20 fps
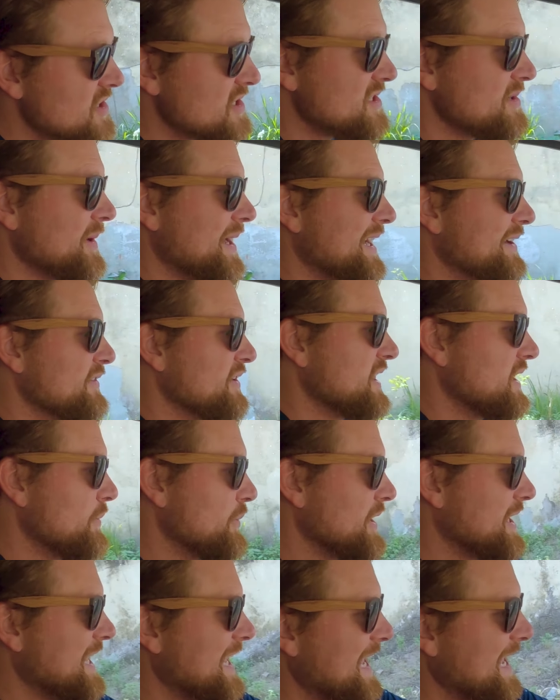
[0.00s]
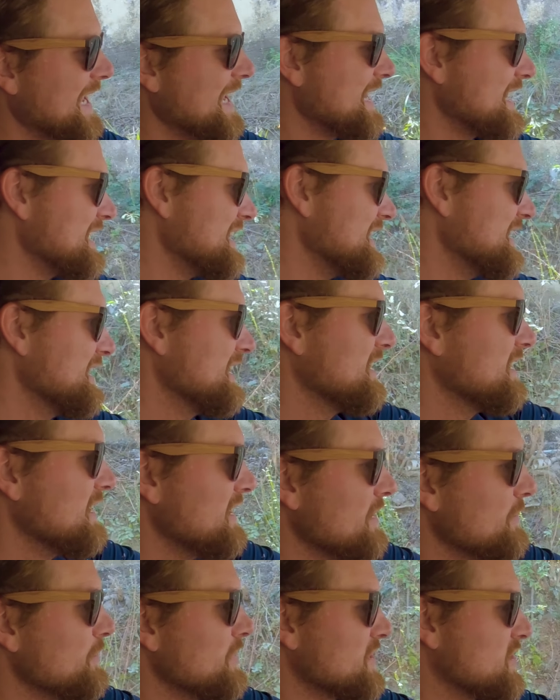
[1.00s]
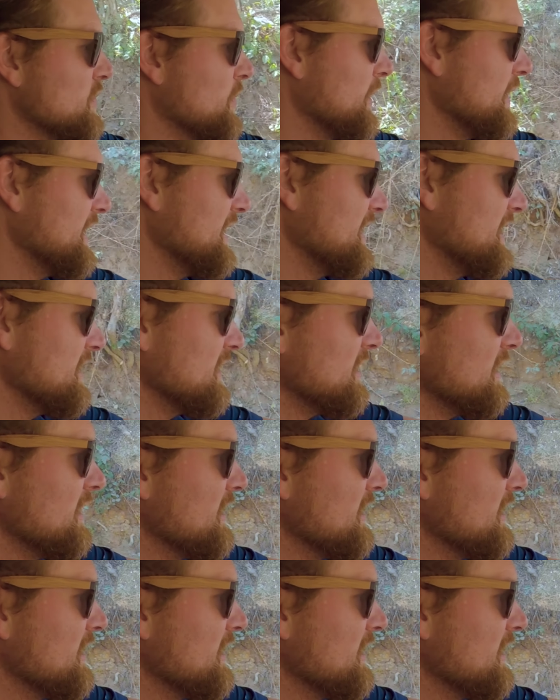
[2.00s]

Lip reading: just about everything we can in between.